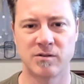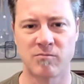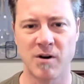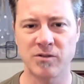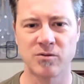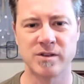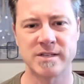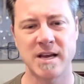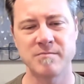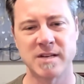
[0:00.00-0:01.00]
run it through the
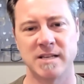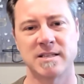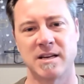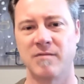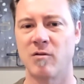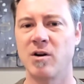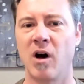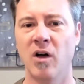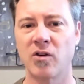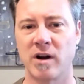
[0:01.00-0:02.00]
same tests that I've run
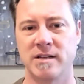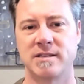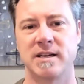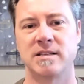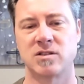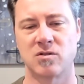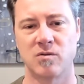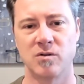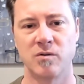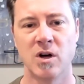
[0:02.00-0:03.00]
other headsets
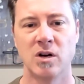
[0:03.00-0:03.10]
through